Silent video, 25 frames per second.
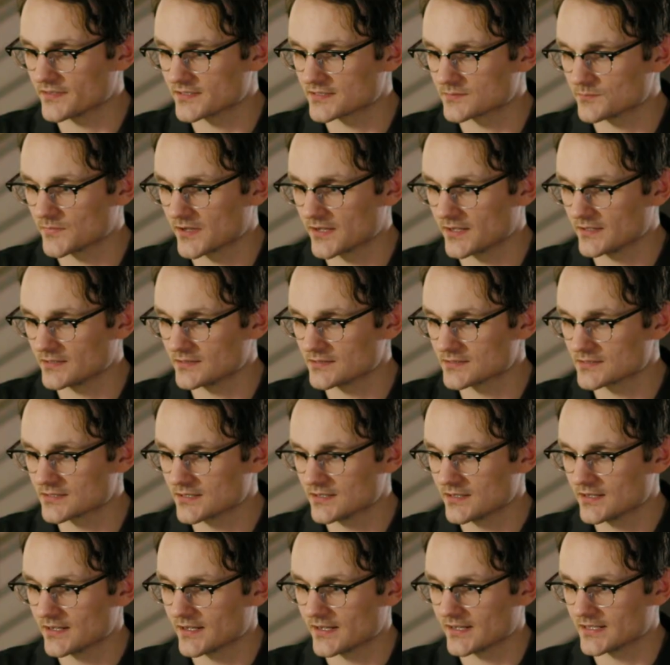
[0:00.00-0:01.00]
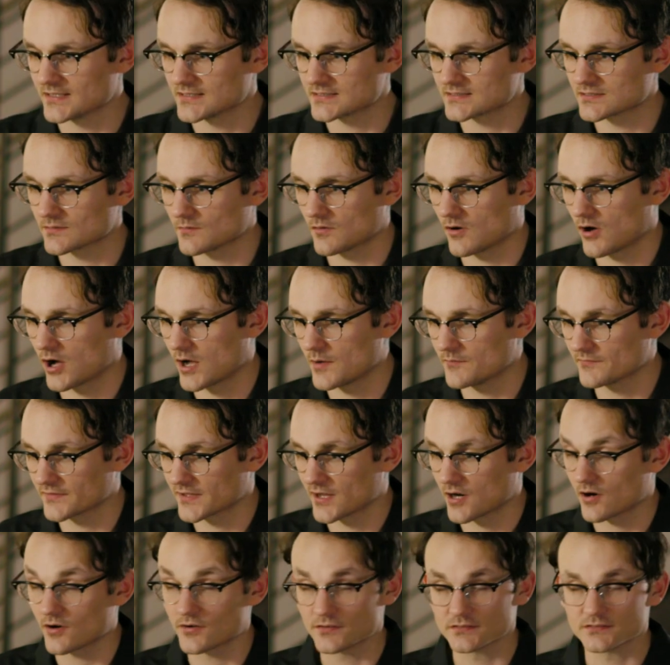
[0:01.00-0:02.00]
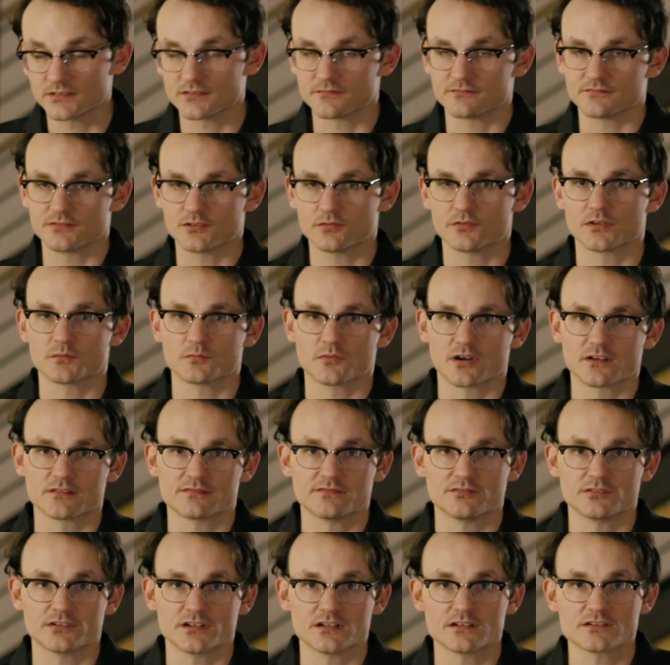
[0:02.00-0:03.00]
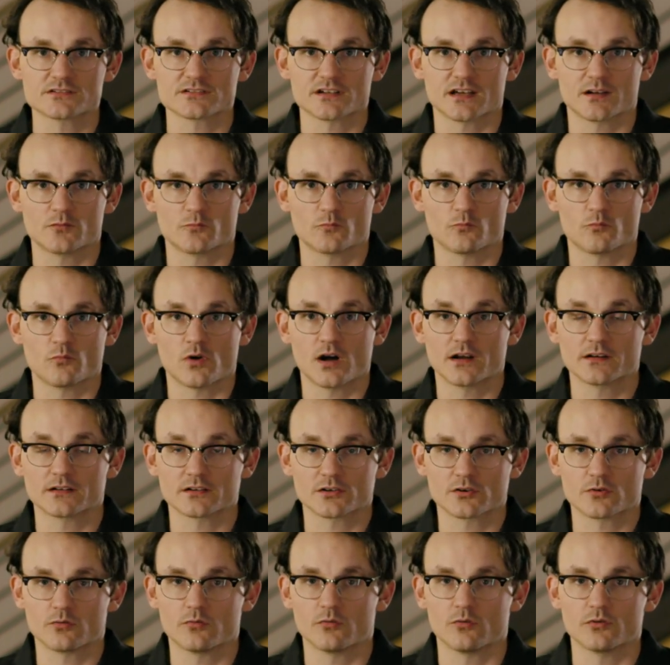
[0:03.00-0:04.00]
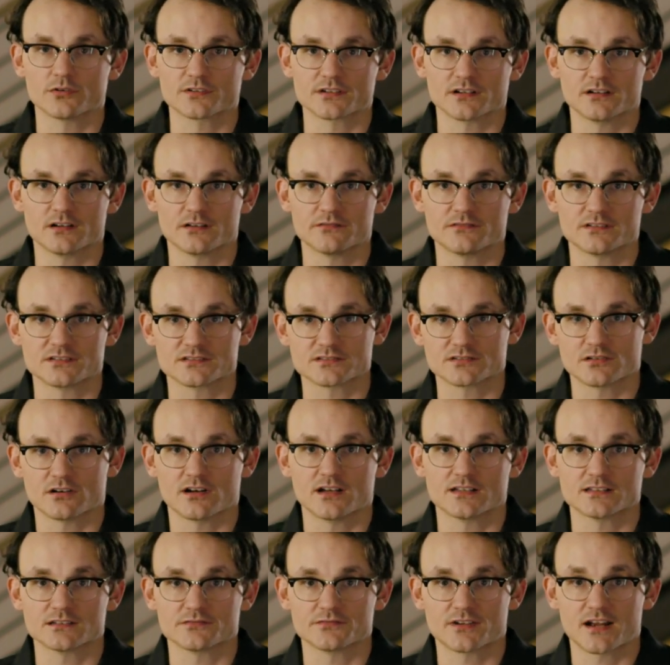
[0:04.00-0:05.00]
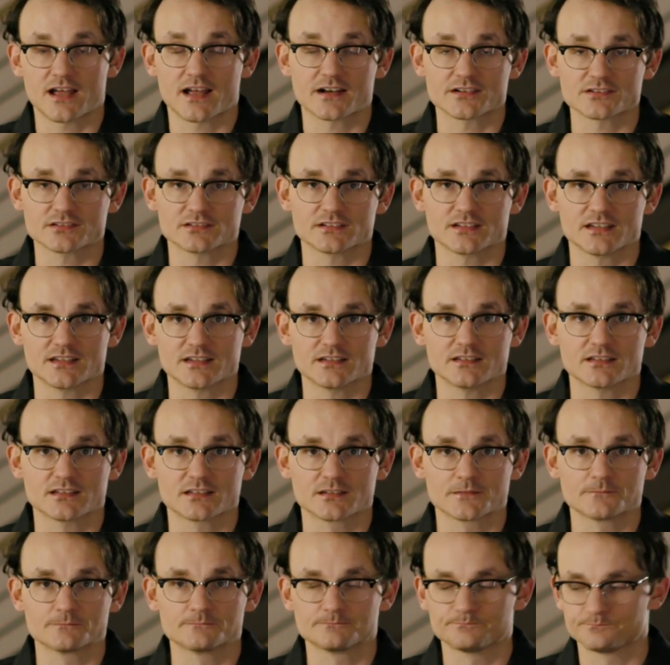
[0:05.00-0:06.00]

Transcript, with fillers: this means is I'm currently viewing my footage at one quarter of the size that it actually is.